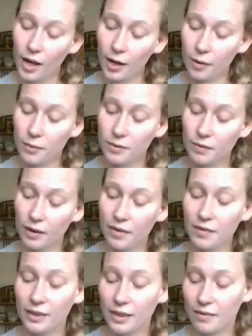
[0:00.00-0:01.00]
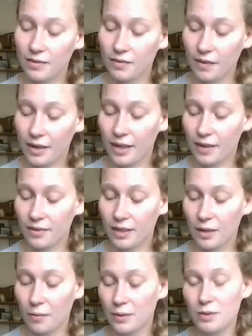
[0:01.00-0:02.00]
Harry was very relieved to find out
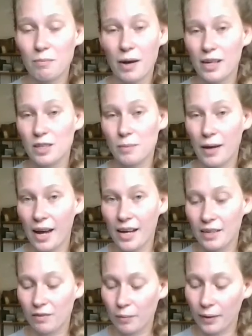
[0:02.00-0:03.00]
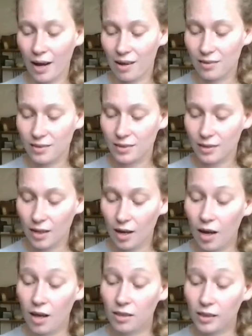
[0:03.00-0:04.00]
that he wasn't miles behind everyone else.
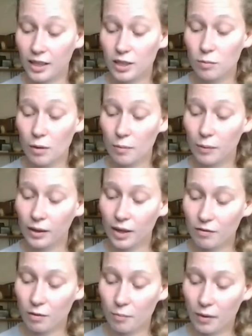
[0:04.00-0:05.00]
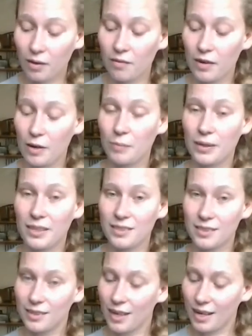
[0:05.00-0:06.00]
Lots of people had come from Muggle families,
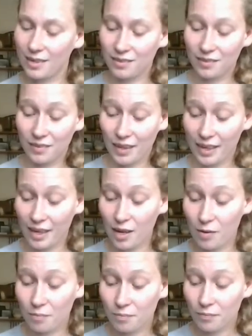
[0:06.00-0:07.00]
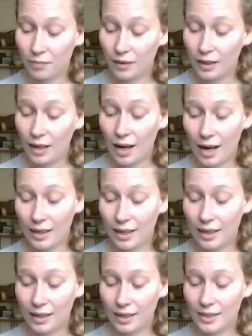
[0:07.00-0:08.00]
and, like him, hadn't
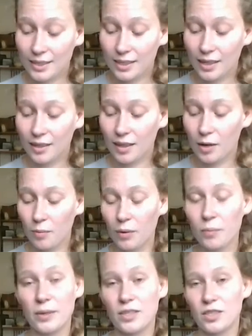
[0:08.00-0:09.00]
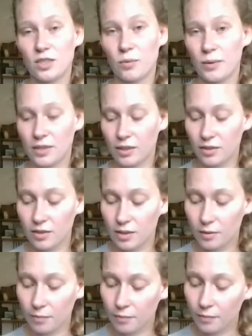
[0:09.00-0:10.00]
had any idea were witches or wizards.
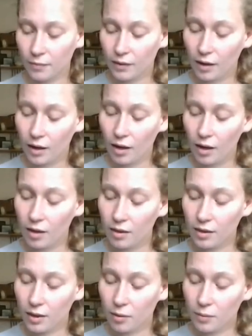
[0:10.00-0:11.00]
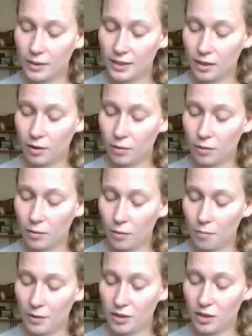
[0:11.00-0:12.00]
There was
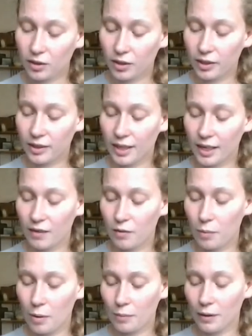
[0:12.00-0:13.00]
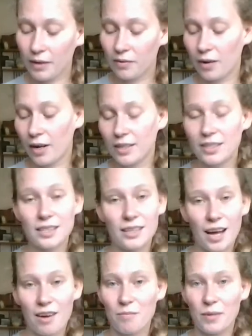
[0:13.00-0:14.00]
so much to learn that even people like Ron
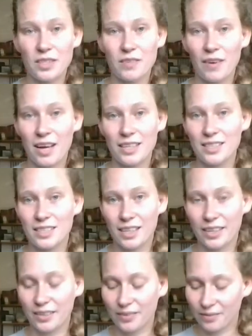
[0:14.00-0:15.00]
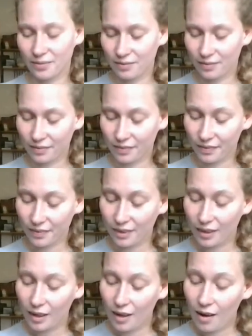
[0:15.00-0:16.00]
didn't have much of a head start.
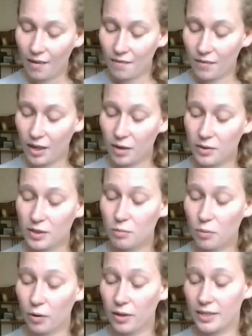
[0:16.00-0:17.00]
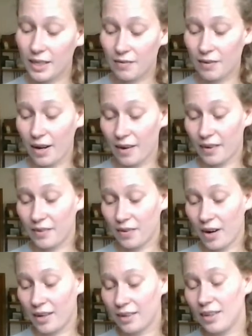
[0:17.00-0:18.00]
Friday was an important day for Harry and
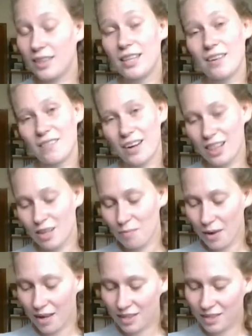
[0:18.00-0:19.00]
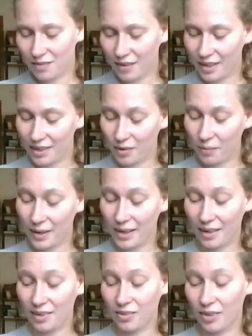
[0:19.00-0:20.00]
Ron. They finally managed to find their way
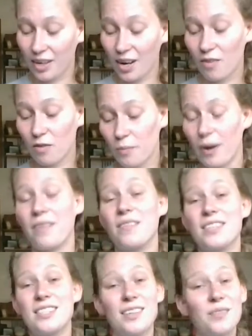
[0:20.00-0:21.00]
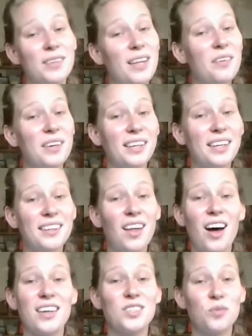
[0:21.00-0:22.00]
down to the Great Hall for breakfast without getting
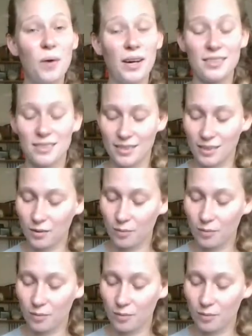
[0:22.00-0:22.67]
lost once.